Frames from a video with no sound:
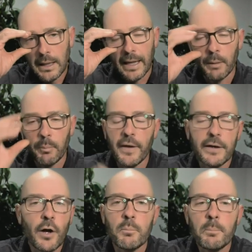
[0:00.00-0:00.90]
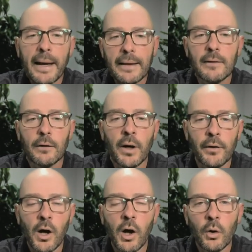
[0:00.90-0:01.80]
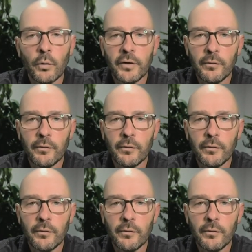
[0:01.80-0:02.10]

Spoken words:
But they don't make their own holes.